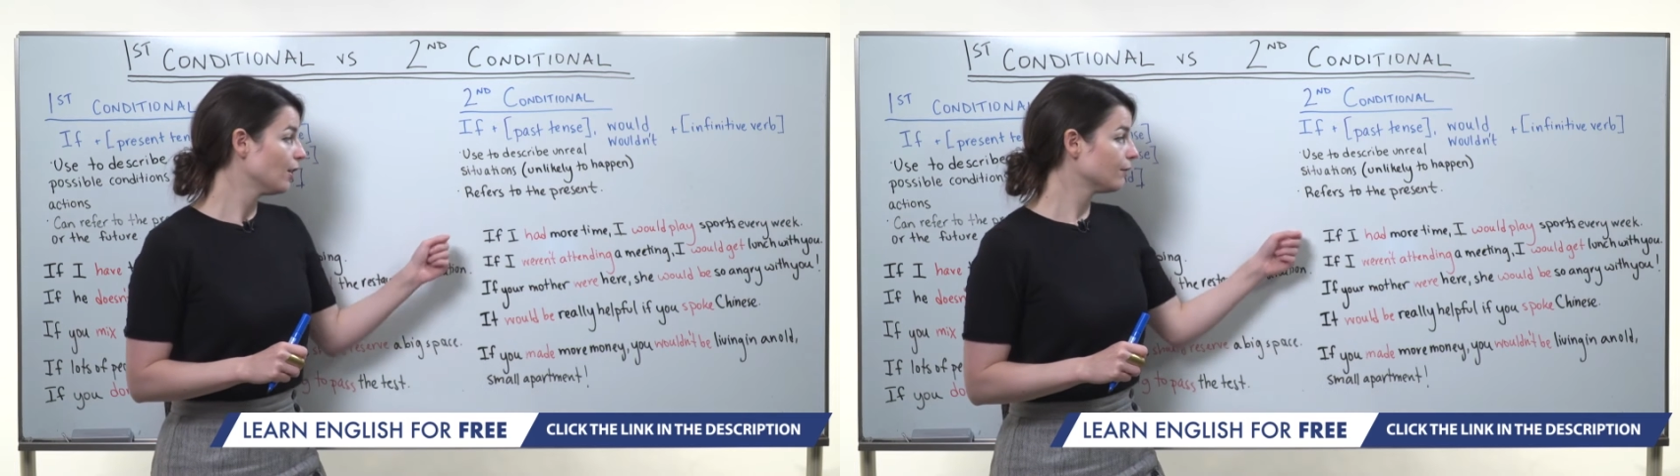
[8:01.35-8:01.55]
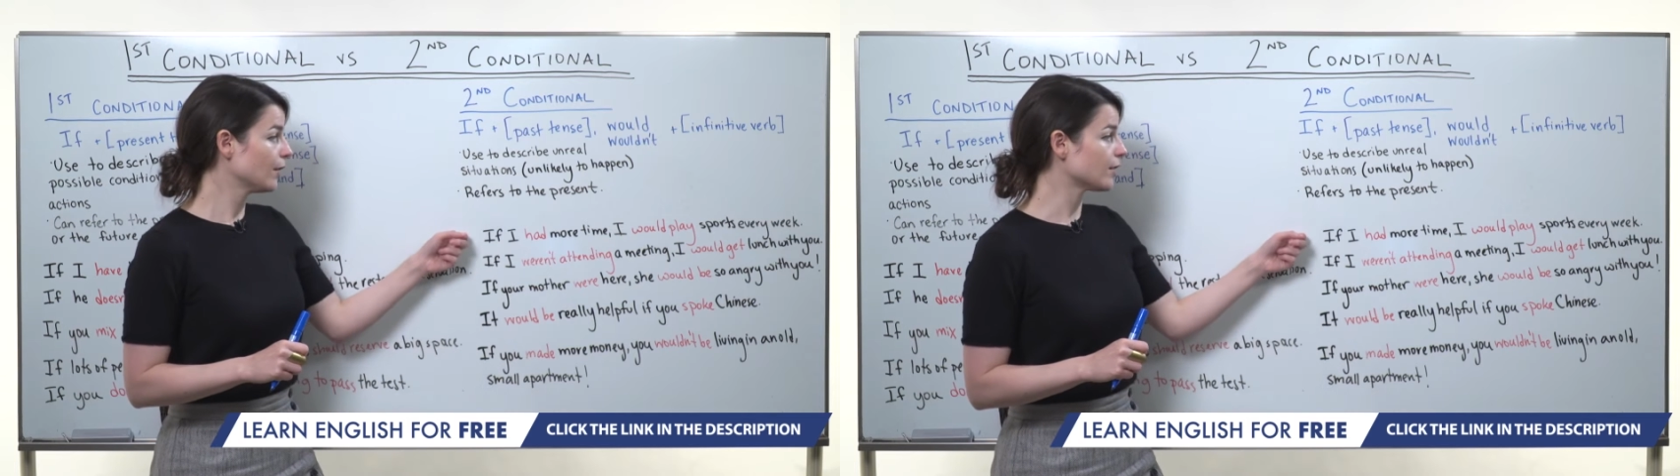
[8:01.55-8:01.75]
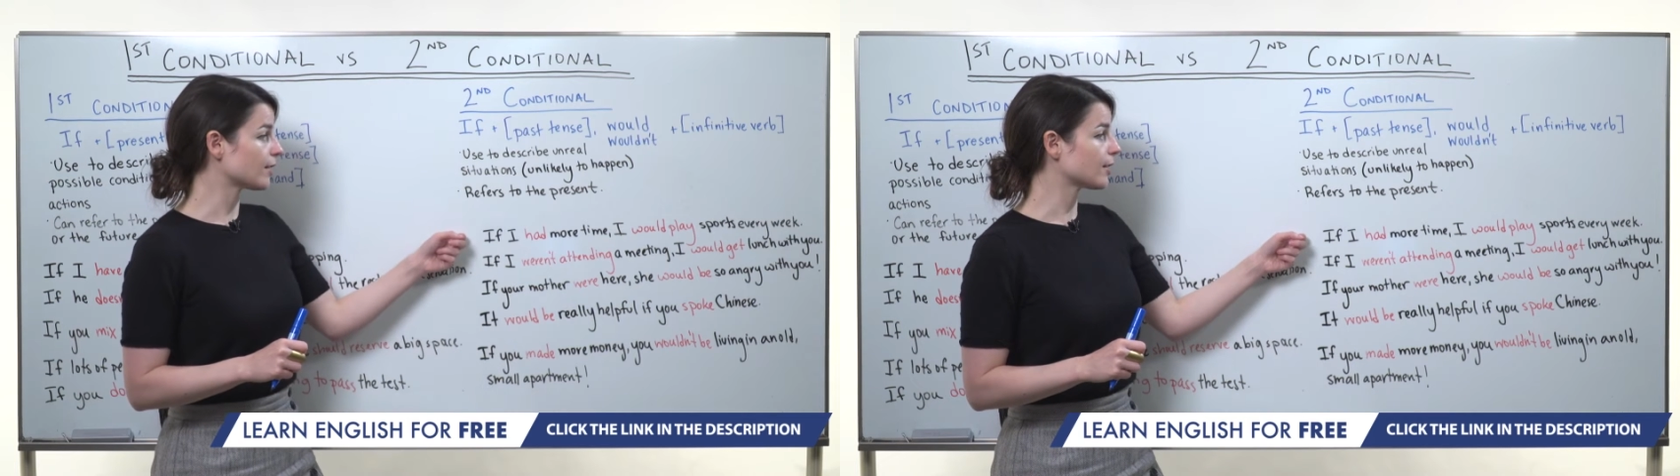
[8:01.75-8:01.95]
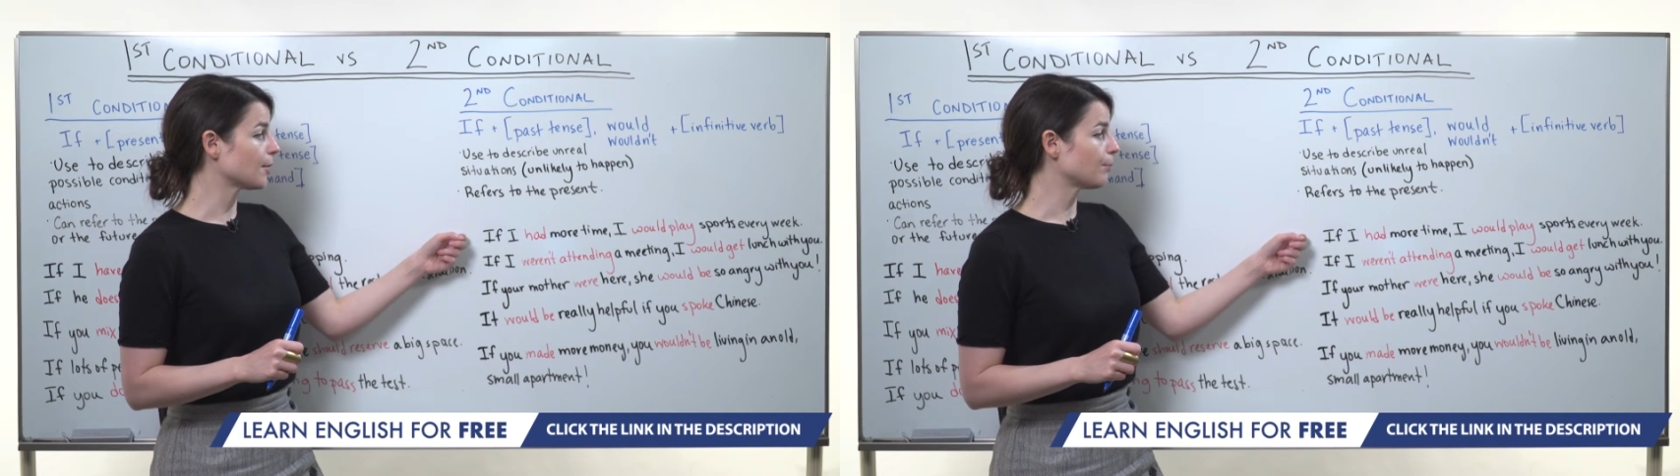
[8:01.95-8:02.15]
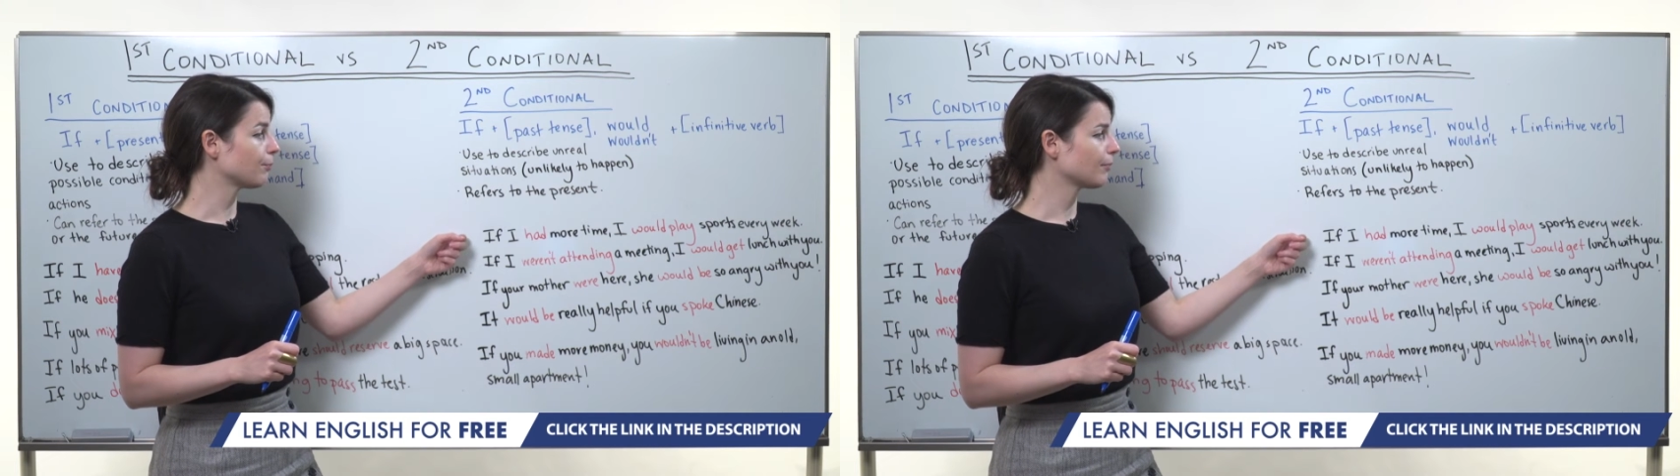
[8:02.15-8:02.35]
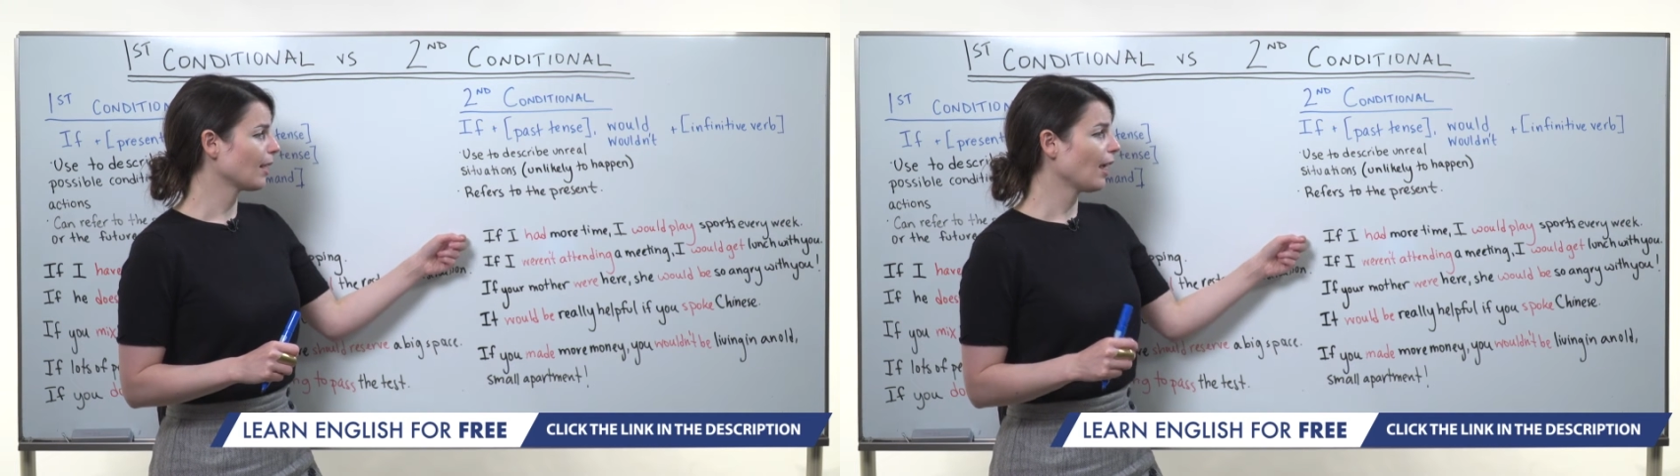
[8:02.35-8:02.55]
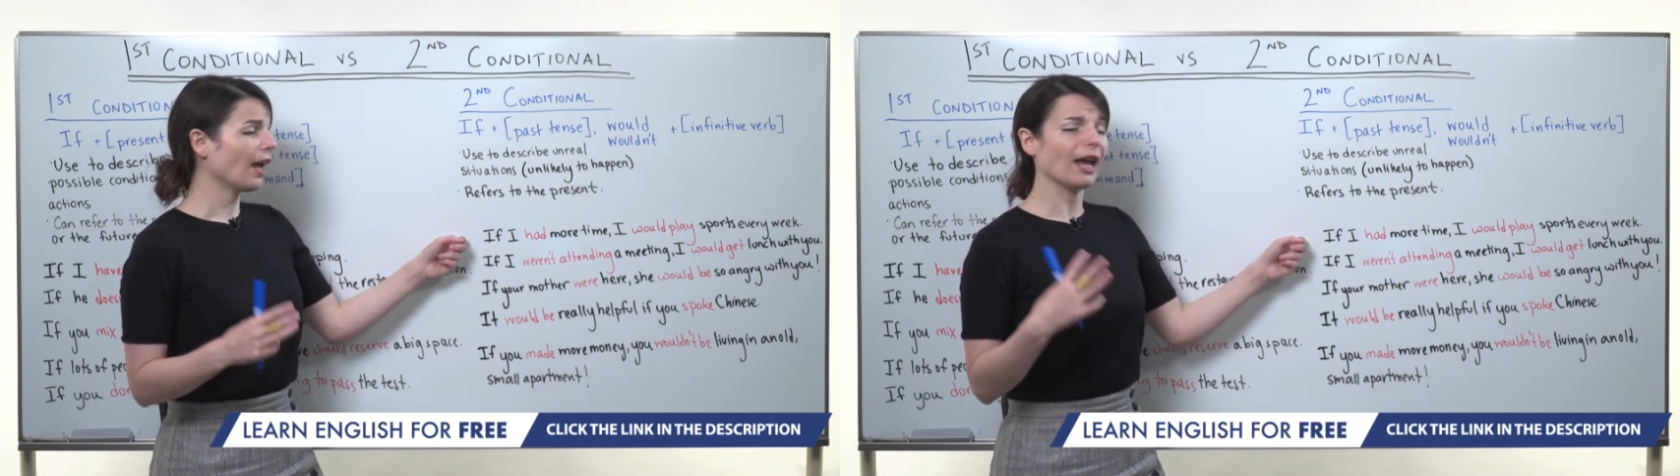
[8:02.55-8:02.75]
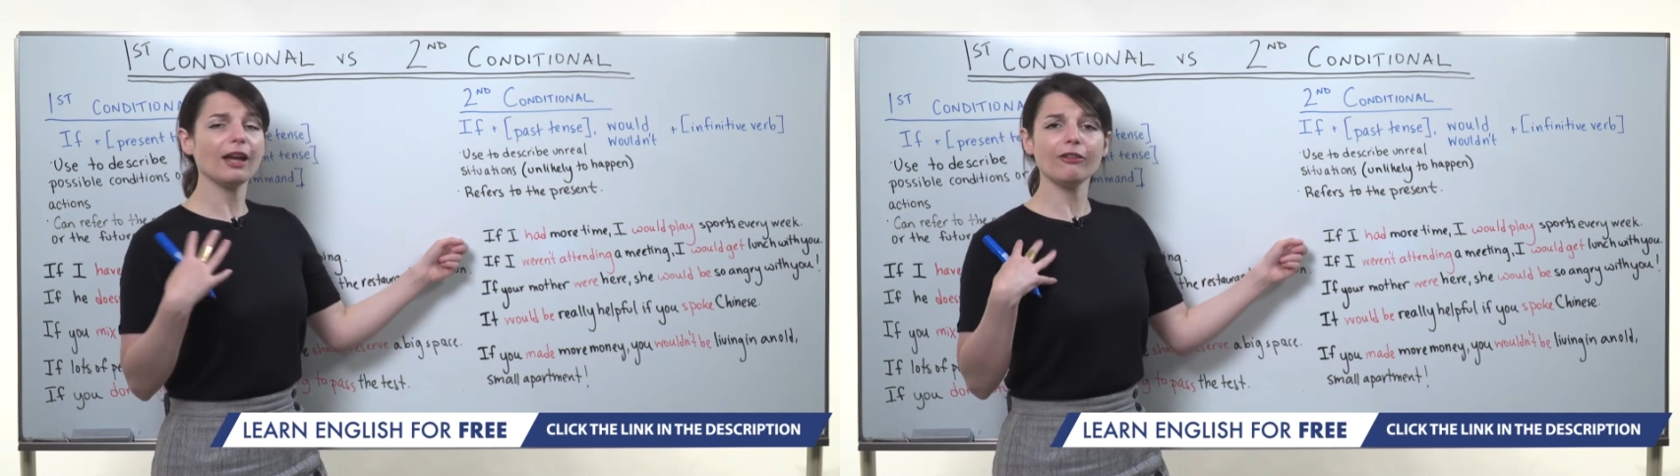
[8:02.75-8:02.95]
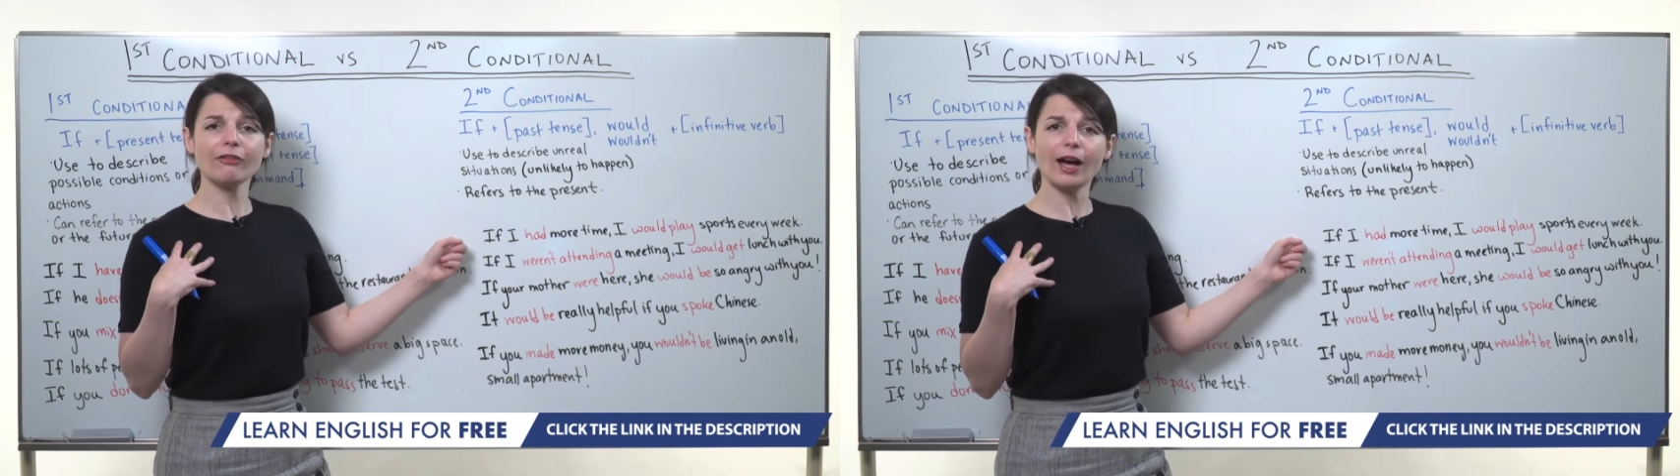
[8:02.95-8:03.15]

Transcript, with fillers: First, if